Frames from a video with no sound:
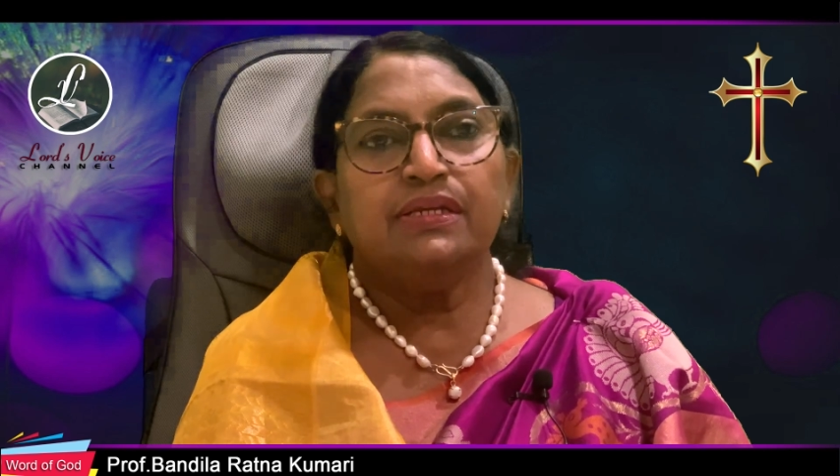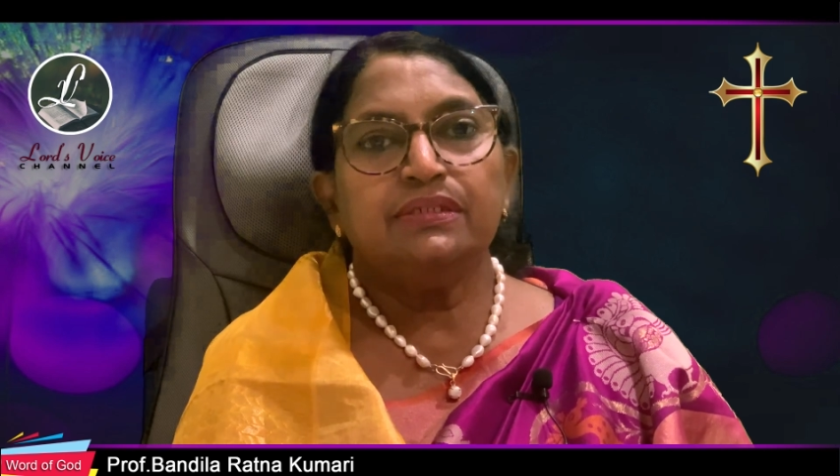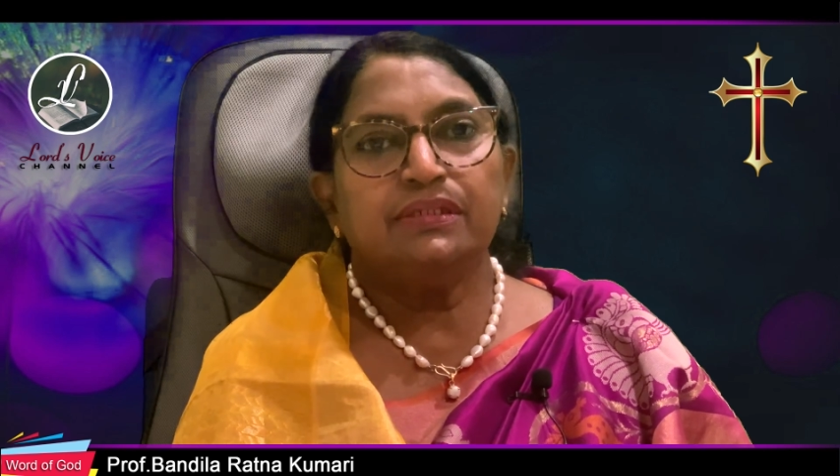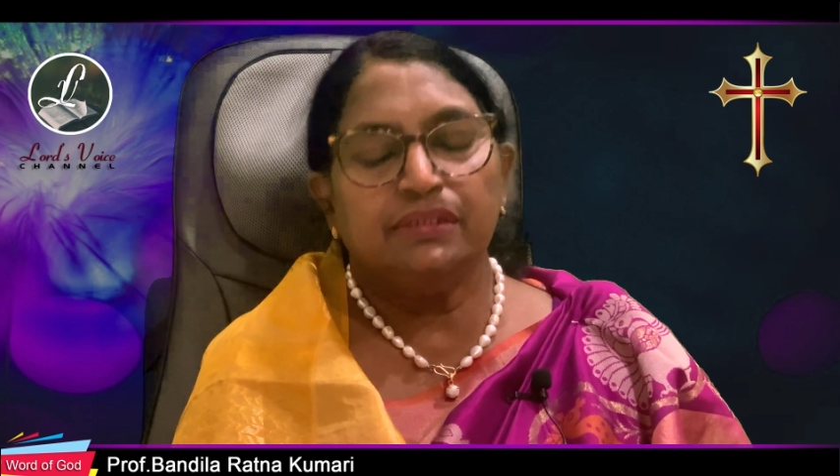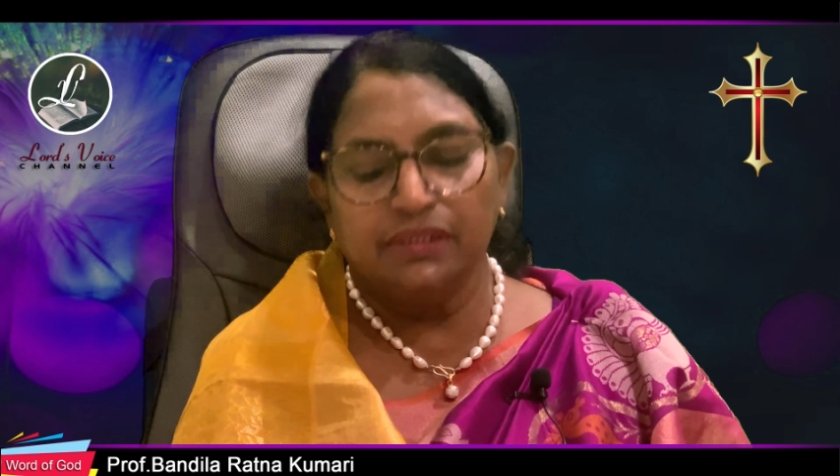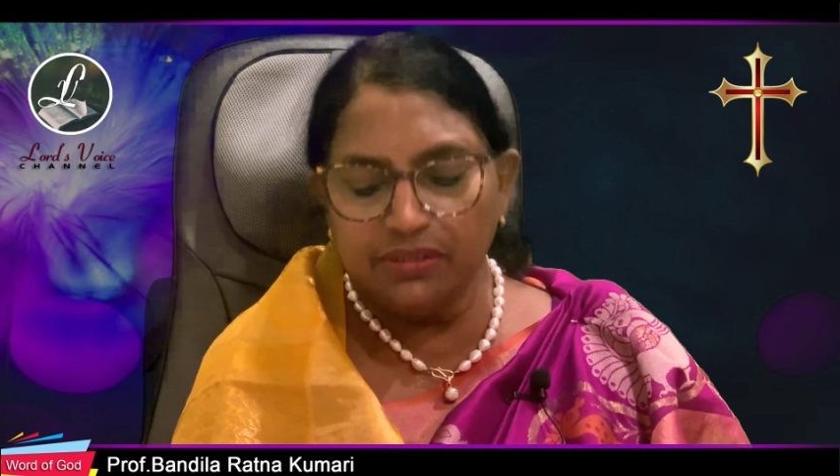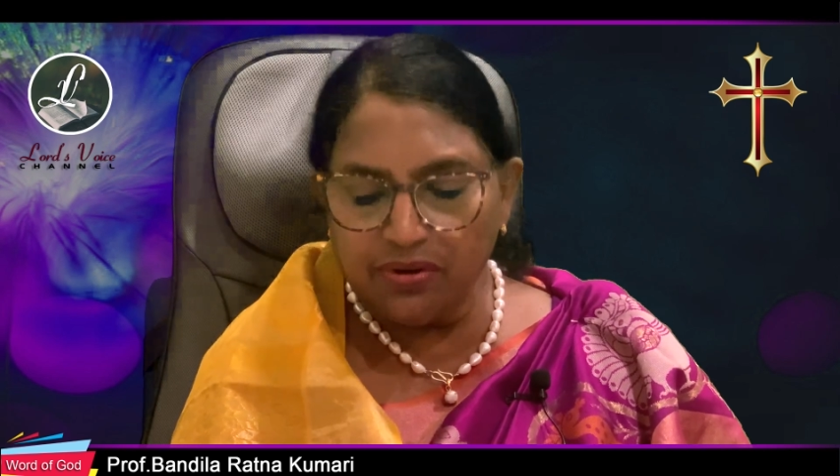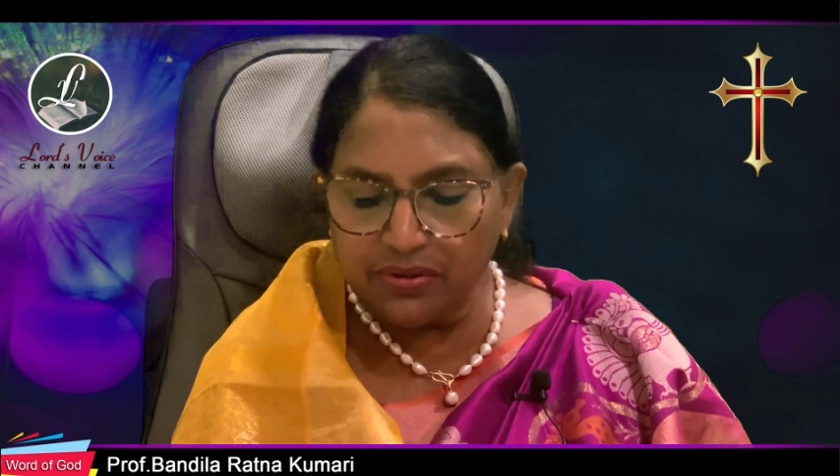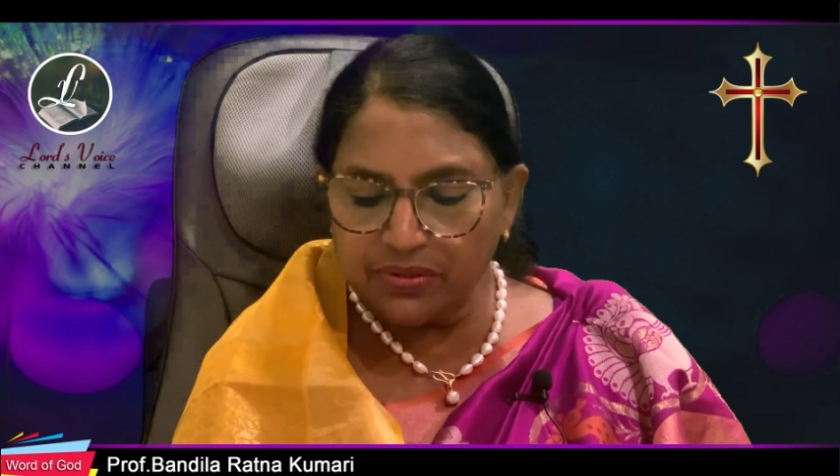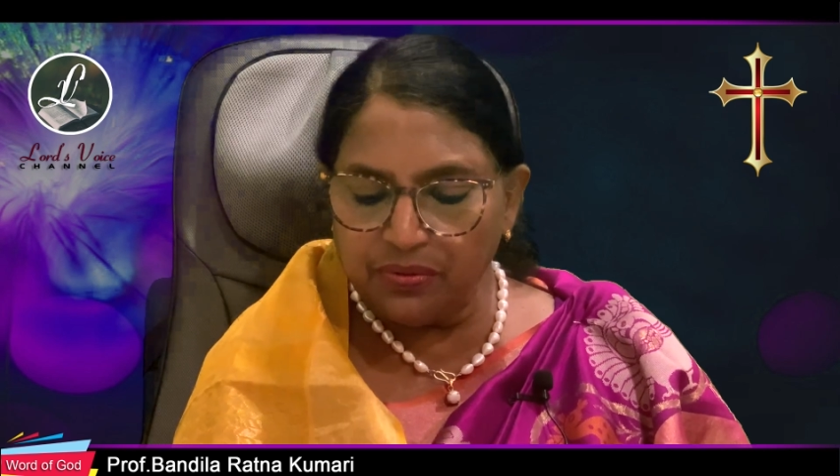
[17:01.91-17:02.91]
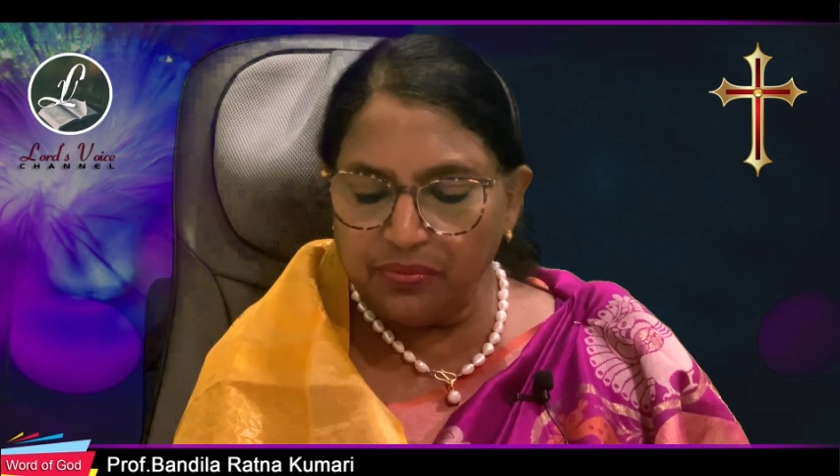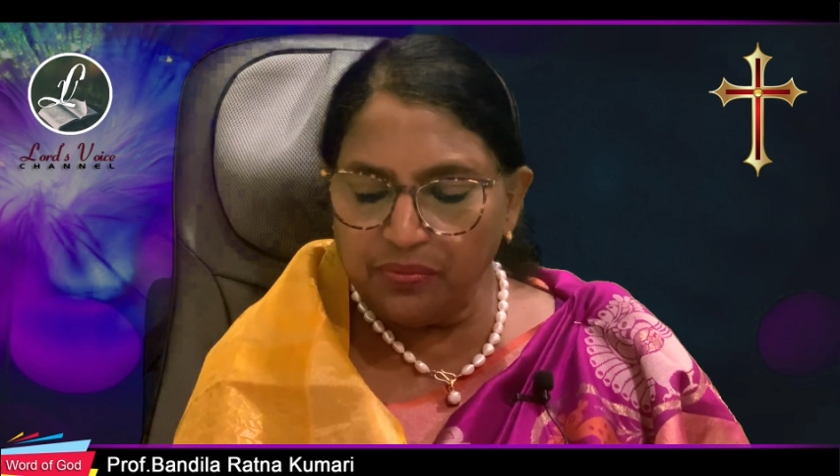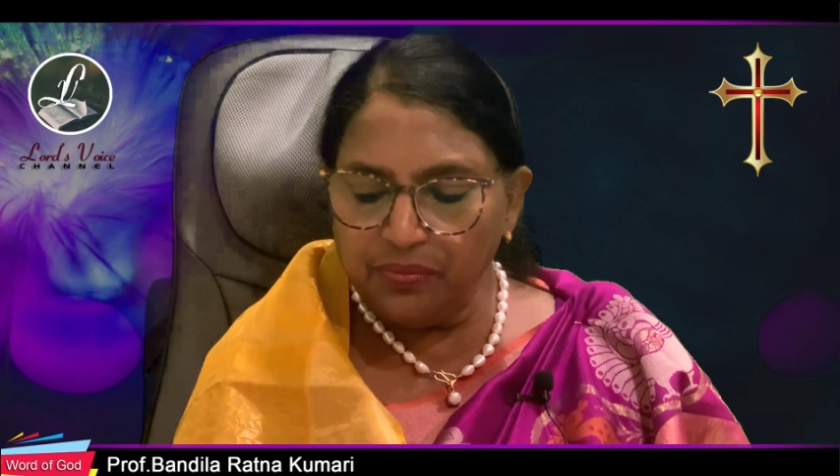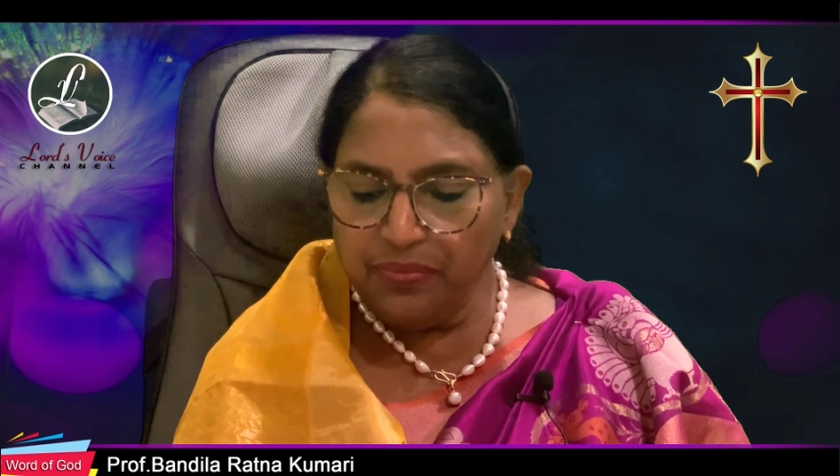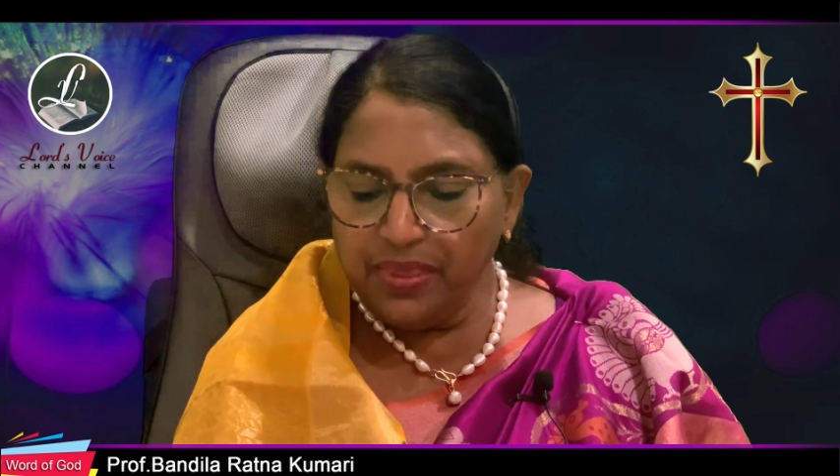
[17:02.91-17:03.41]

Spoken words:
she did not know